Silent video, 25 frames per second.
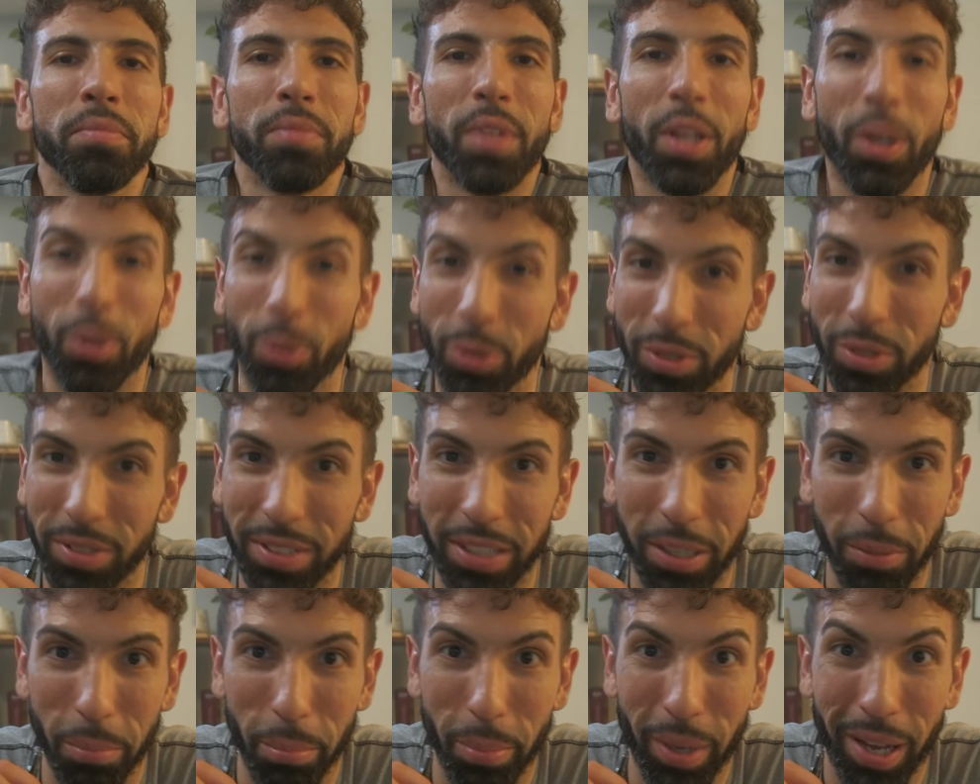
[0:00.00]
Oh, it's
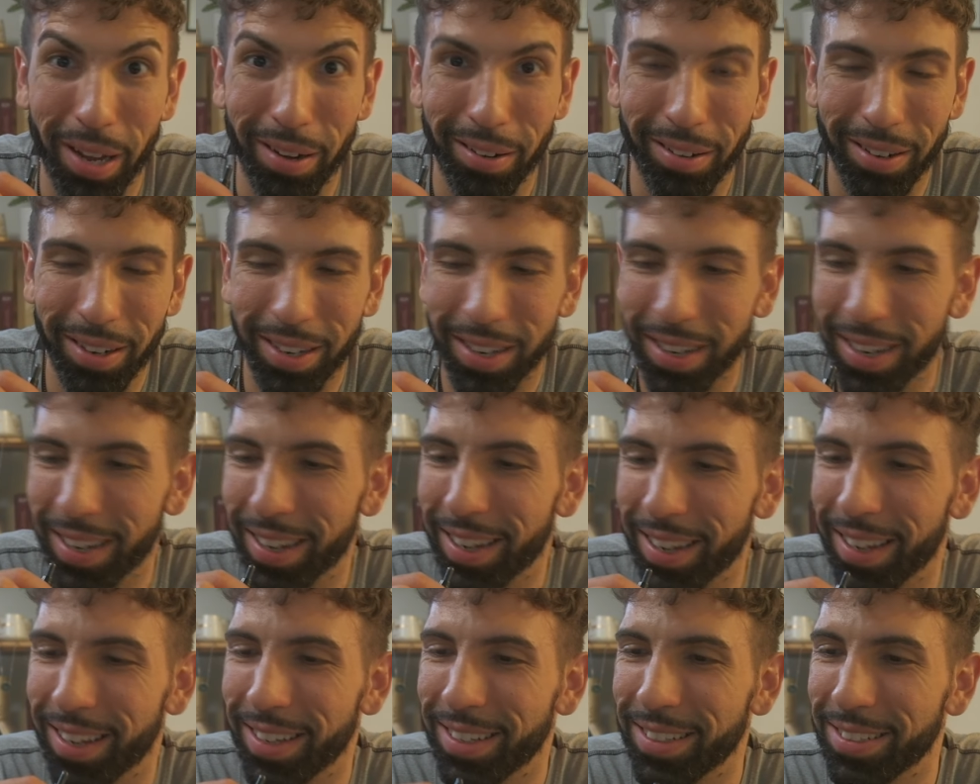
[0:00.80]
getting better.
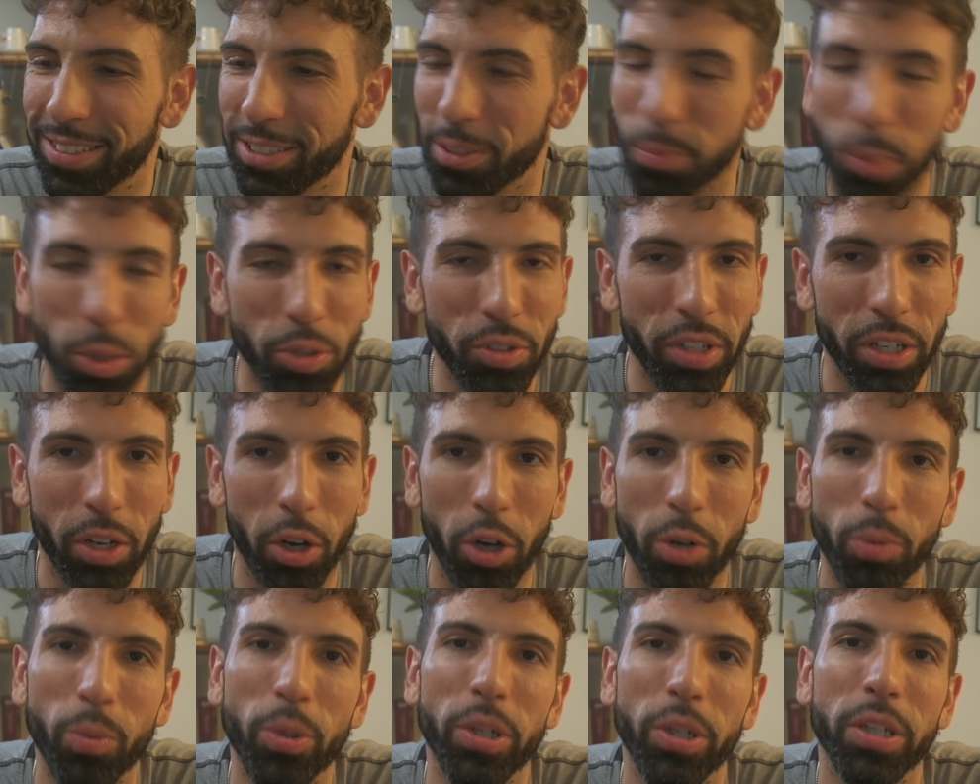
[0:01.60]
smells like
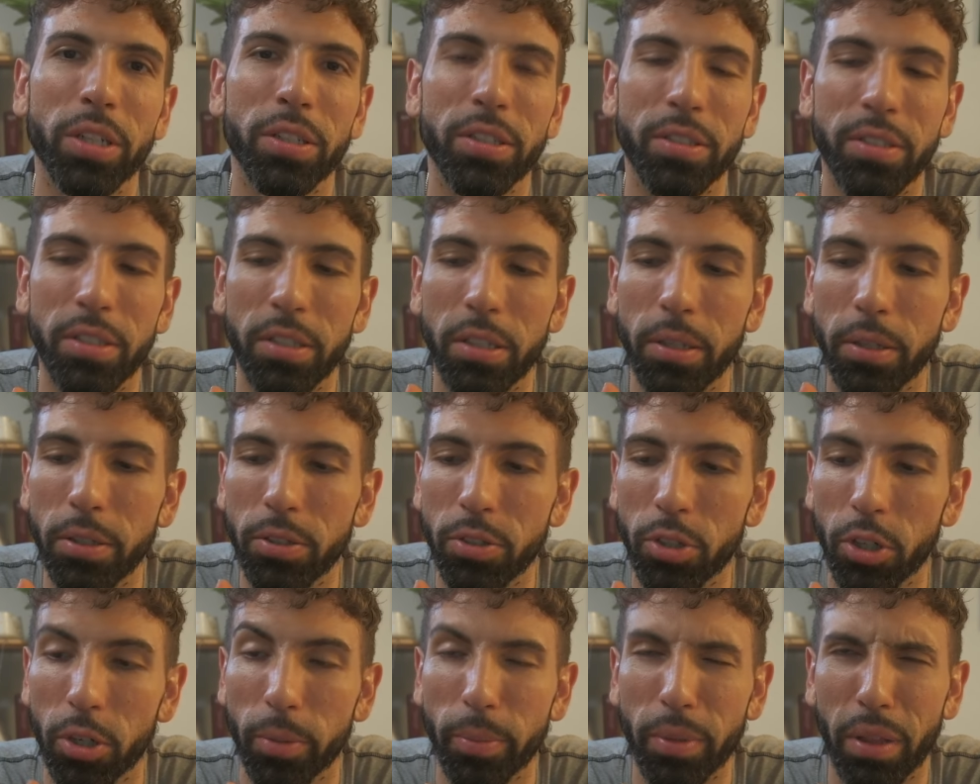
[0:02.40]
hard work and
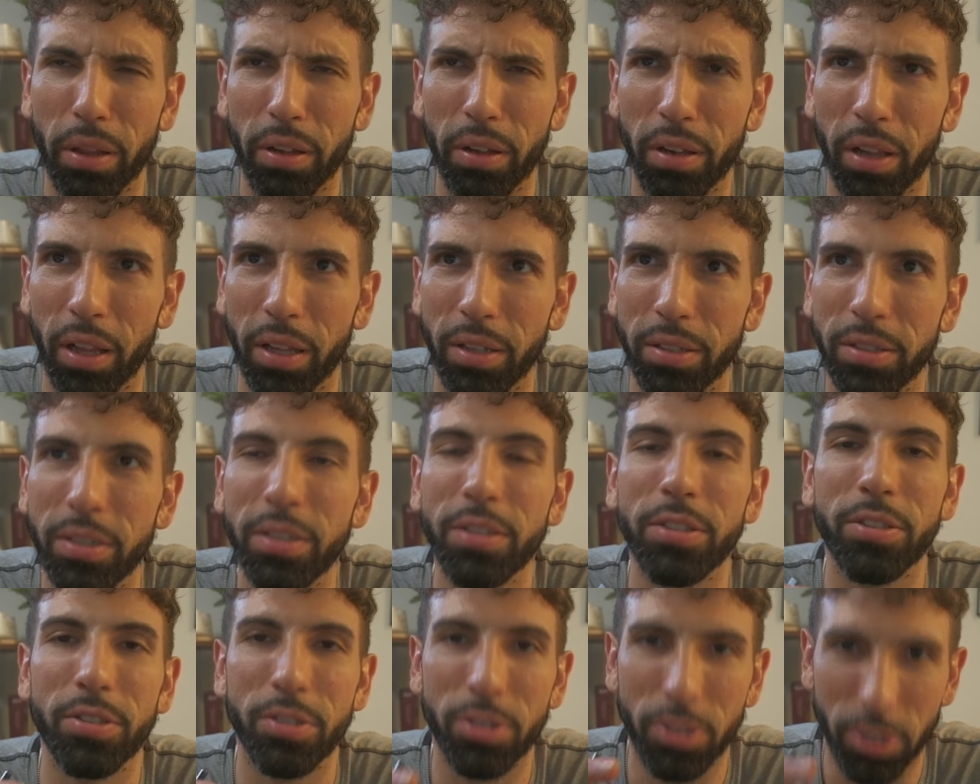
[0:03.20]
determin- uh,
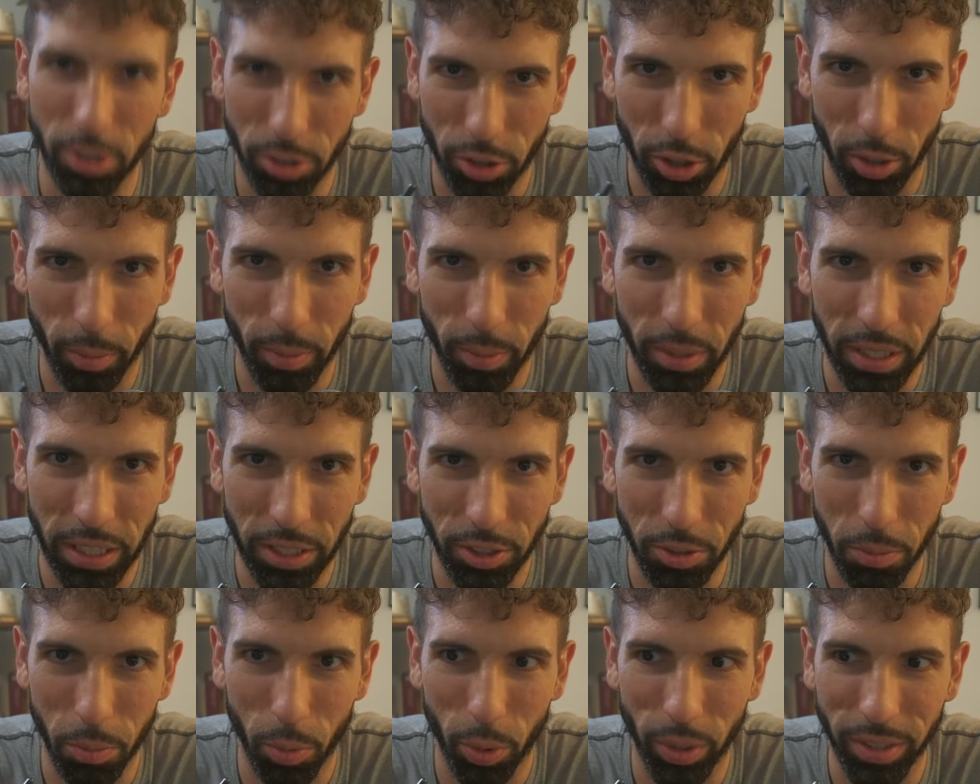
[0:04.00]

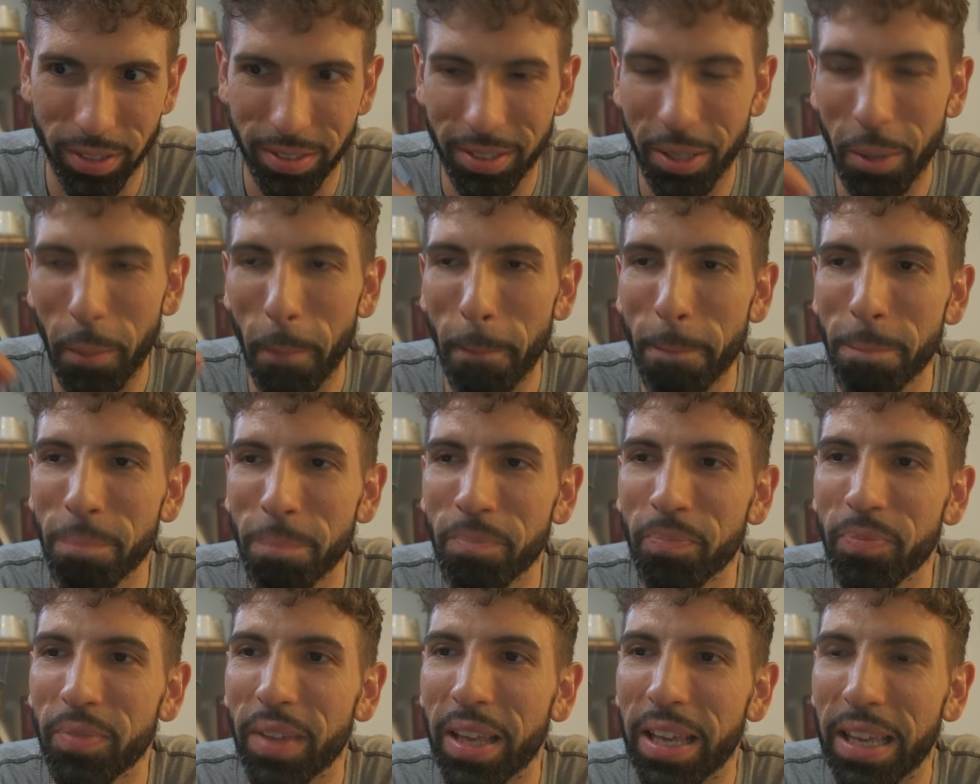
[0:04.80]
determination, boys.
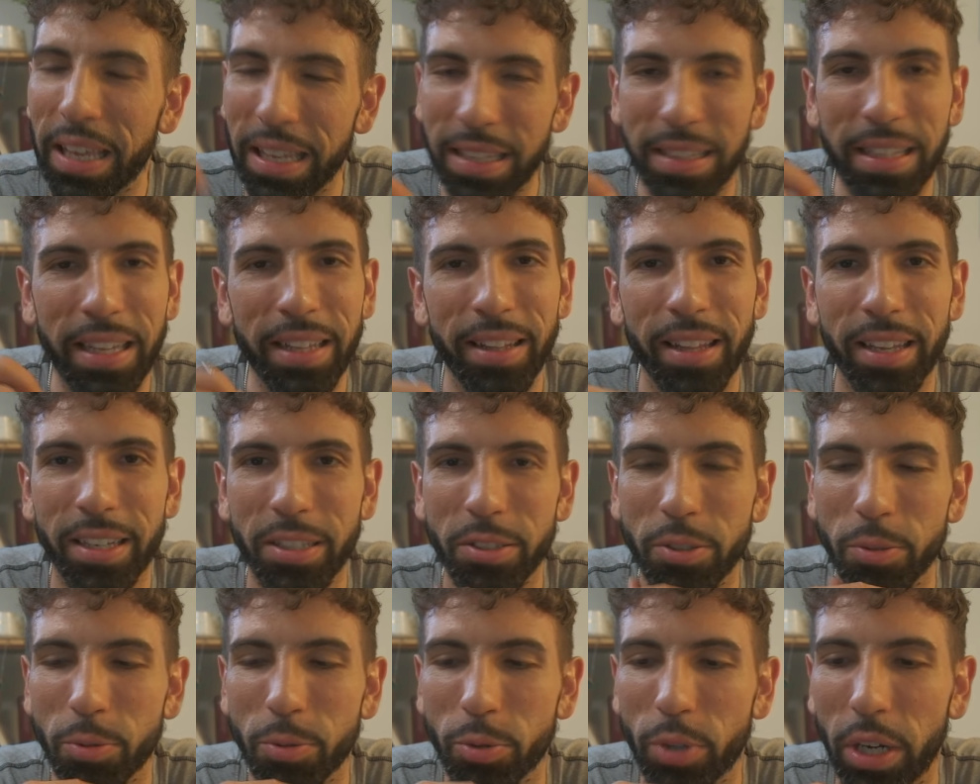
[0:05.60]
Hit that like and
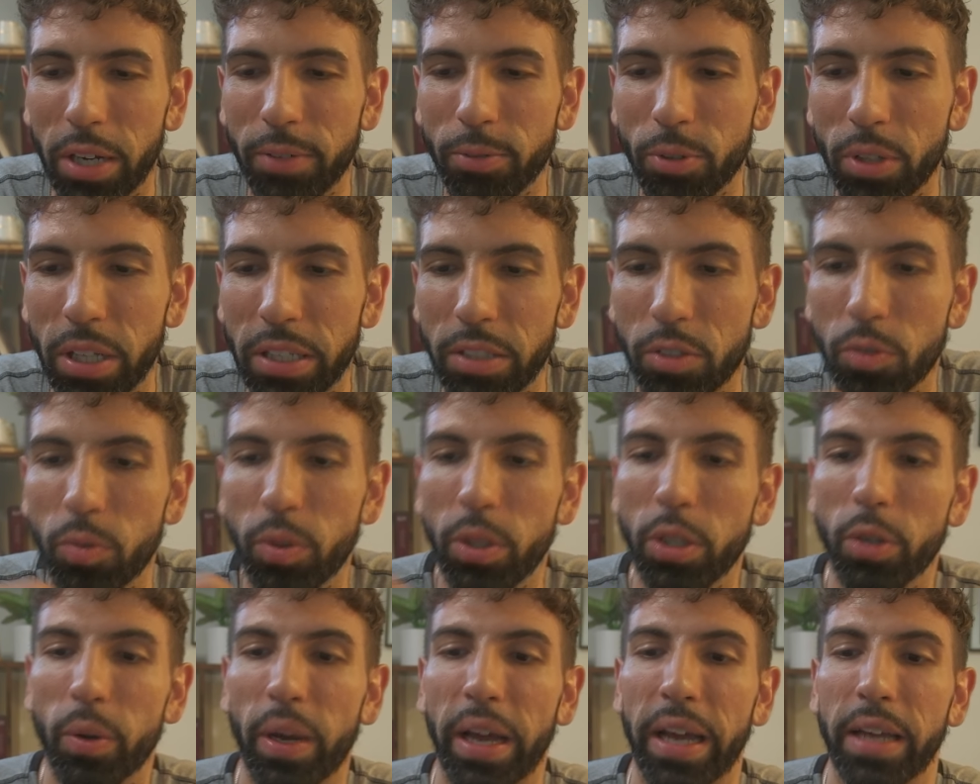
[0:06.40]
subscribe if you like this
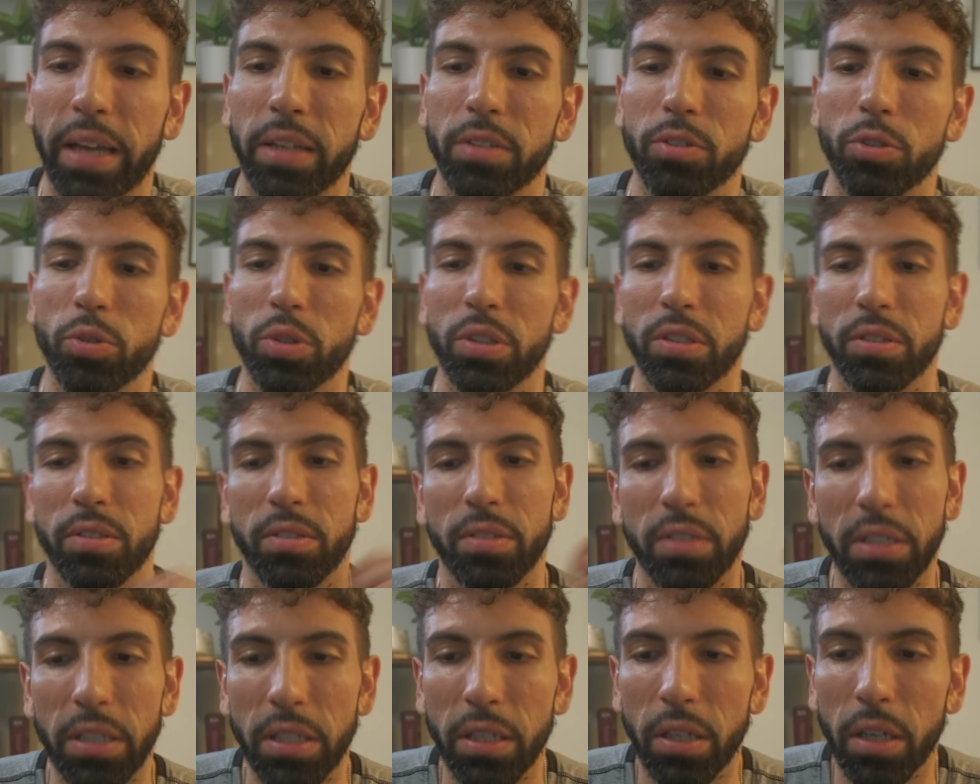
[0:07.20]
video. As you can
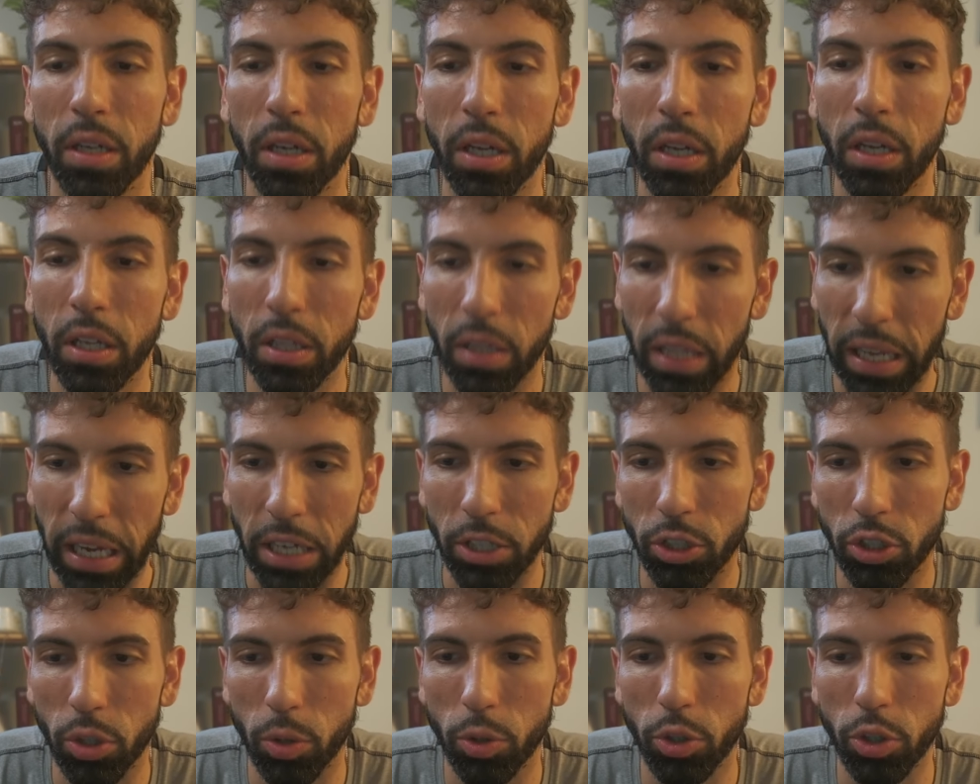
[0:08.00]
see, like I
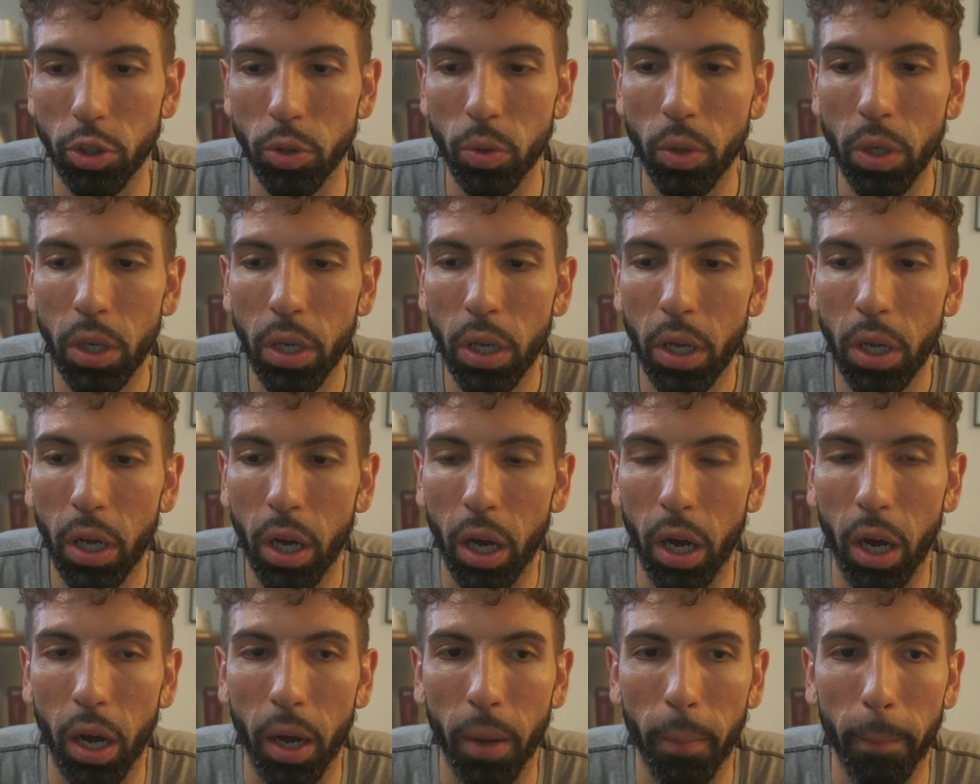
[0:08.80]
showed you,
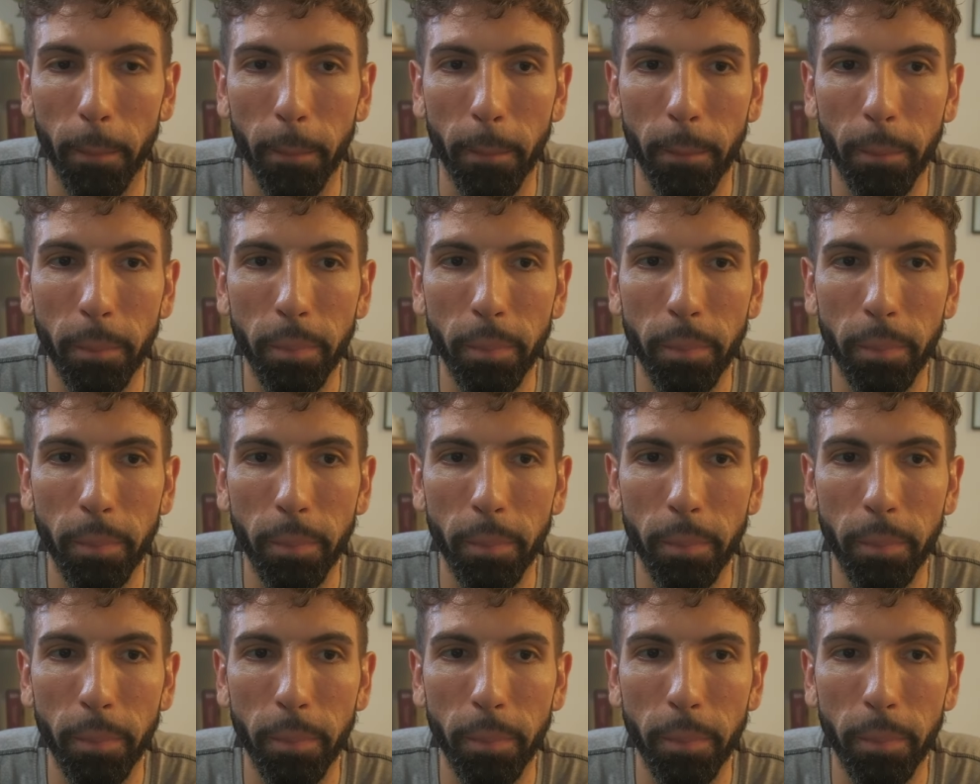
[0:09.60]
um,